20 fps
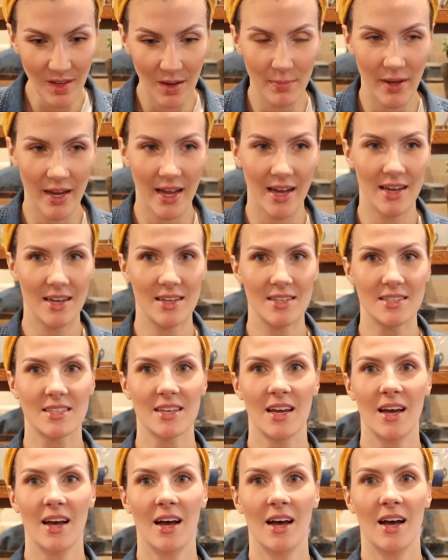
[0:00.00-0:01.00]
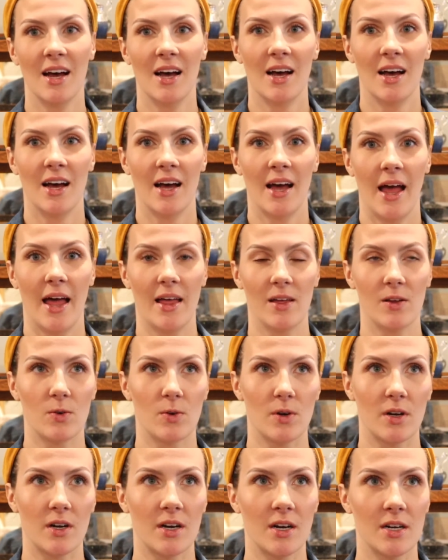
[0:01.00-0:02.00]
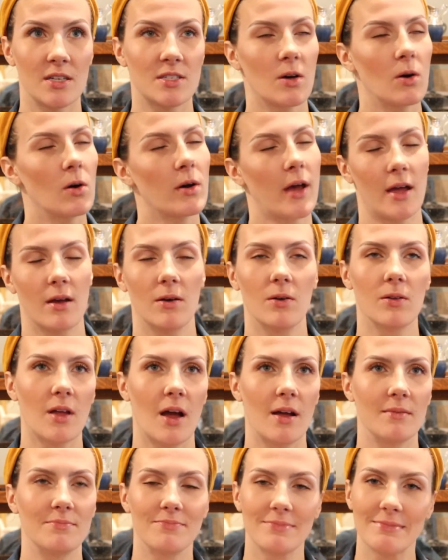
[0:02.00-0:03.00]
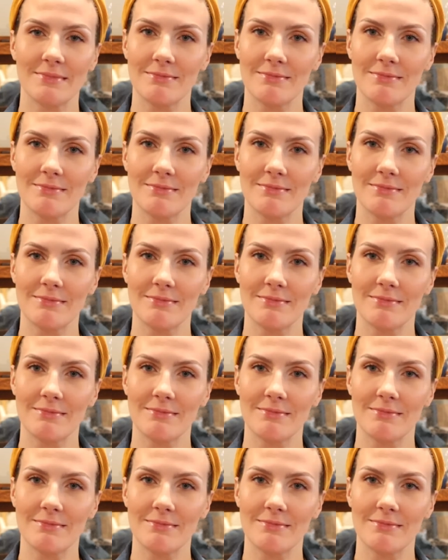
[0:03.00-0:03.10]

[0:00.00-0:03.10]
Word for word: because Eleanor. So okay, hold on.